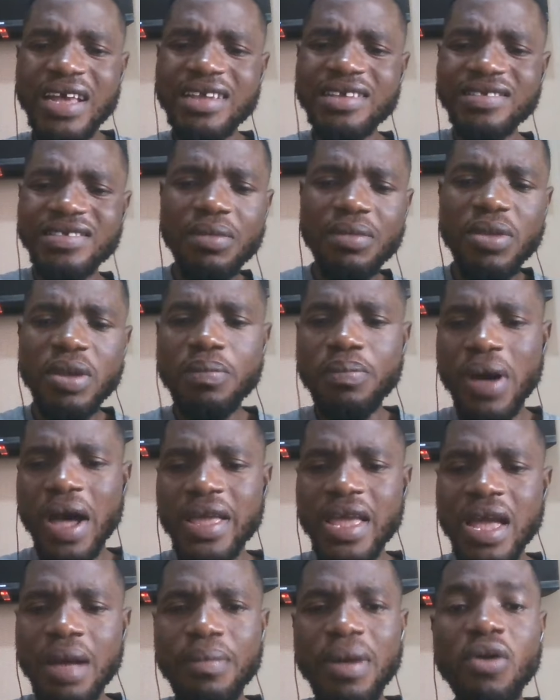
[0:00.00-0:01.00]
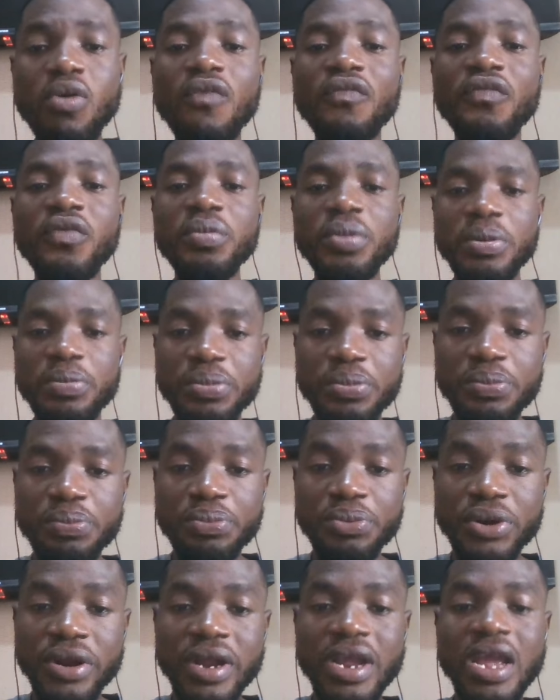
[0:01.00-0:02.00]
Or your parliamentarian,
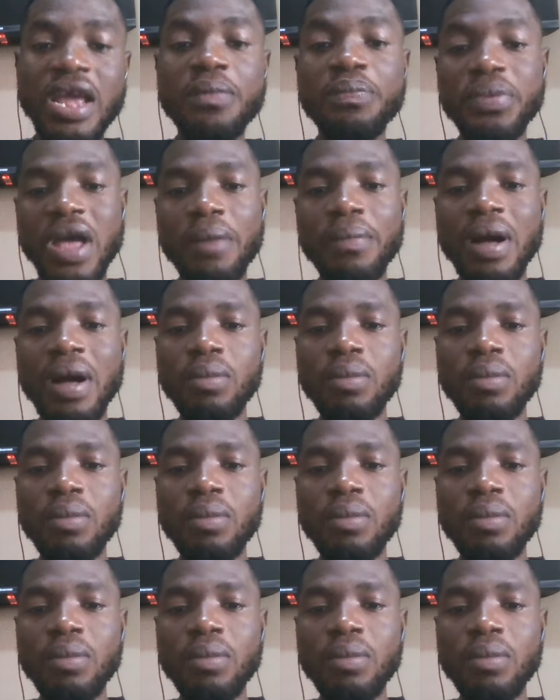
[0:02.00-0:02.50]
yes,